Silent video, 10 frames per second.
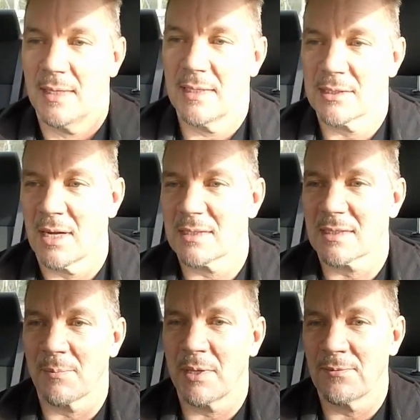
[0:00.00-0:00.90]
It is not
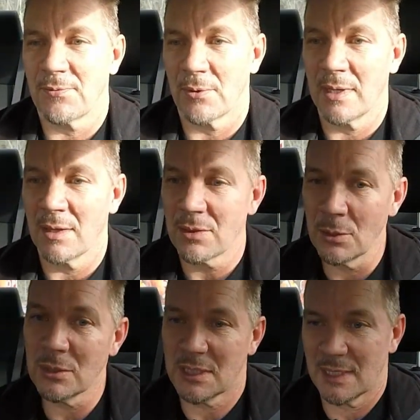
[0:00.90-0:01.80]
something for the
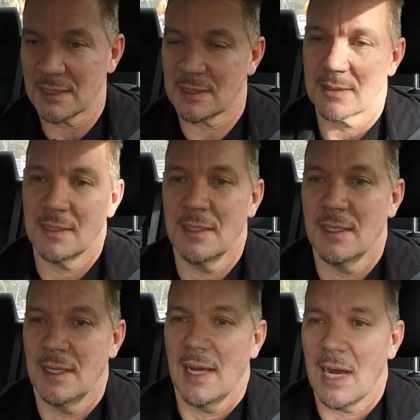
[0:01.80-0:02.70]
enthusiast.
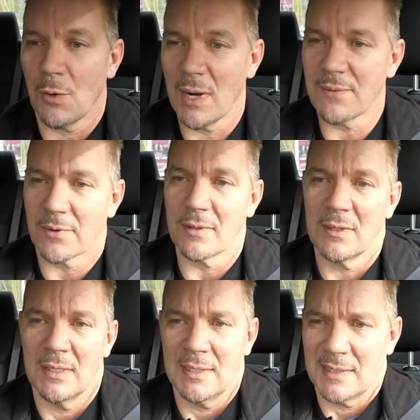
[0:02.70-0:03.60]
However,
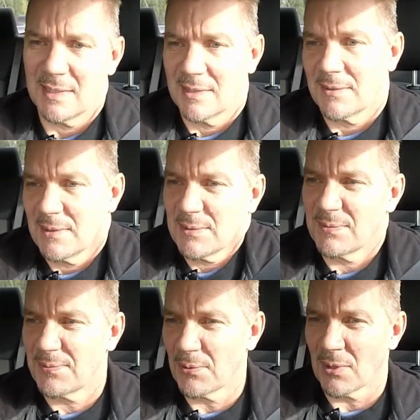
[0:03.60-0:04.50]

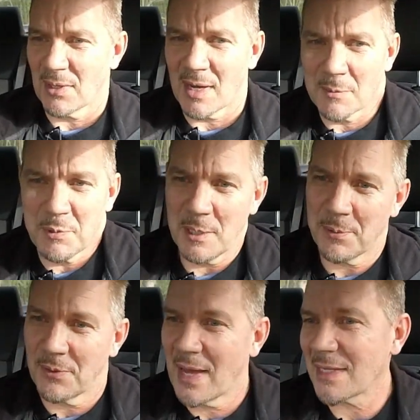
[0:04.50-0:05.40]
for a lot of
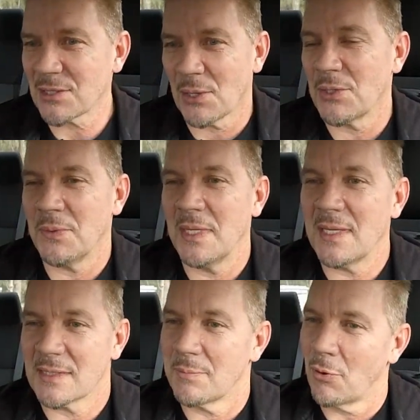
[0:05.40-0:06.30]
people, that's all you
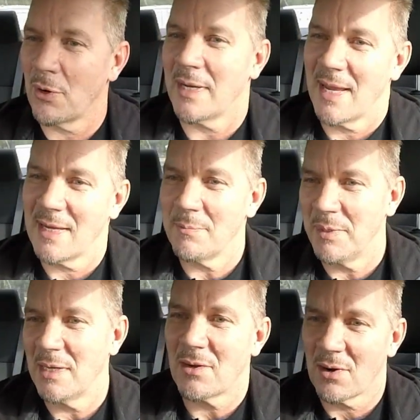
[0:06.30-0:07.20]
need is a point A to
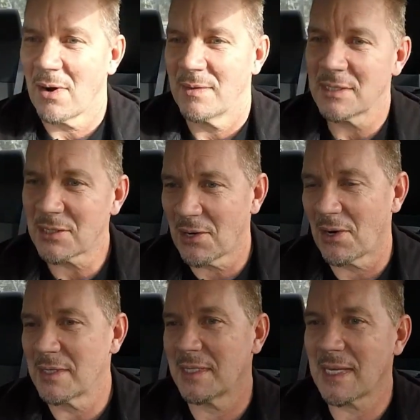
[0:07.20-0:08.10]
B car. And this
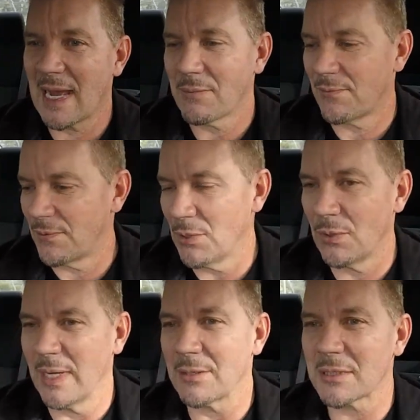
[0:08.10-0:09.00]
car does have a
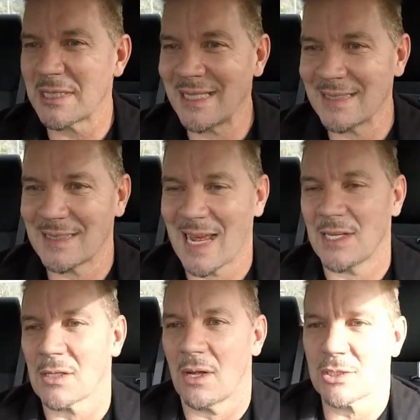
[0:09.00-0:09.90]
few interesting
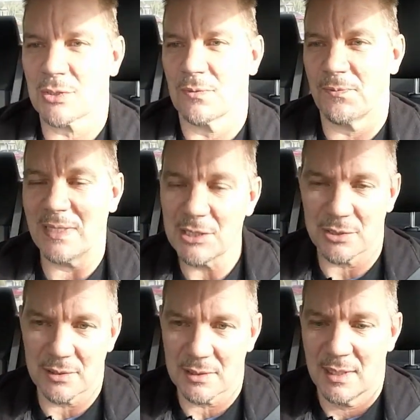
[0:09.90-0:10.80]
technological
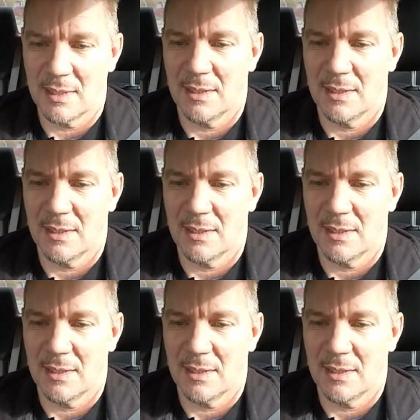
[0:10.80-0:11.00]
features.